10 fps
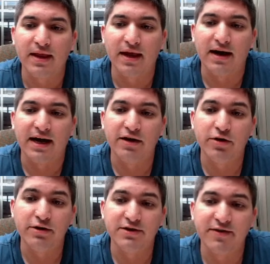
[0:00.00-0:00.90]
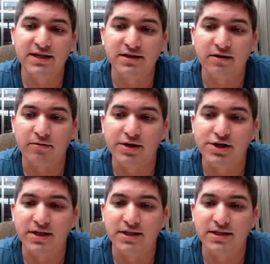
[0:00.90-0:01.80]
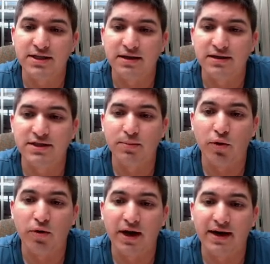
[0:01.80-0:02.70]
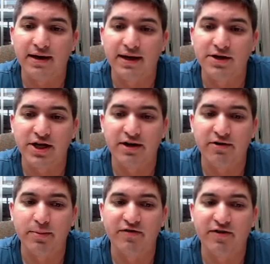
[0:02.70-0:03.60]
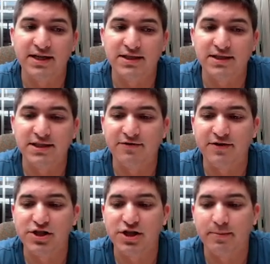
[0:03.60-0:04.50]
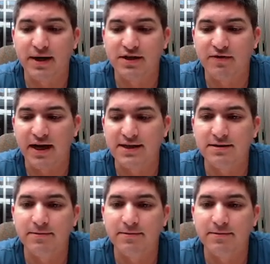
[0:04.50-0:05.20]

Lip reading: And you can use a VCSEL, which is small and generally provides a sufficient amount of light.